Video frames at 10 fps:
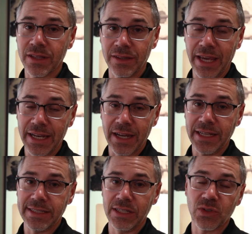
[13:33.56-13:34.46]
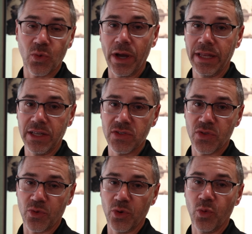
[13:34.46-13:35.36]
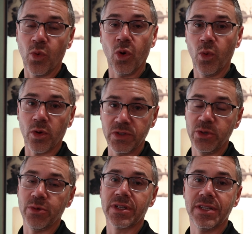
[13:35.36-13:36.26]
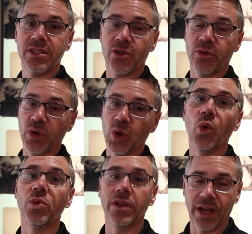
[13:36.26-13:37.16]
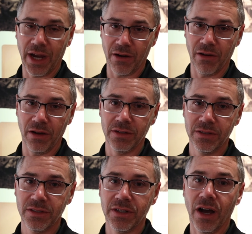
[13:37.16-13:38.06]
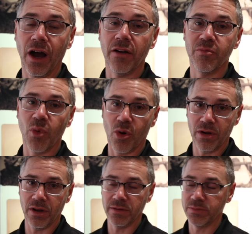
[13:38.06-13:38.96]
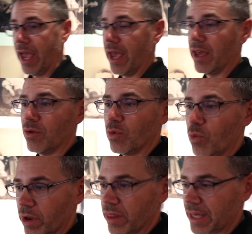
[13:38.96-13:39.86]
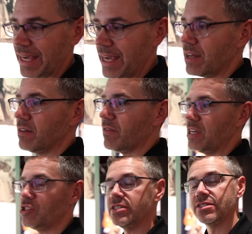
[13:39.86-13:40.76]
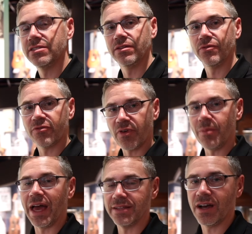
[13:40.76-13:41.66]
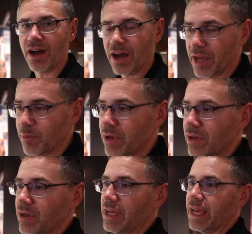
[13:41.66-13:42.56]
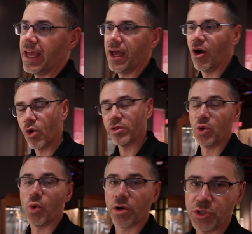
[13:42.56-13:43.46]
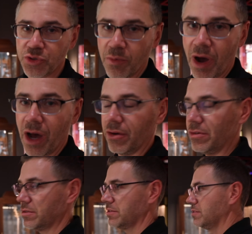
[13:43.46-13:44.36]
The late 1920s through World War II is considered the golden era of Martin. And one of the key innovations from that time are the orchestra models.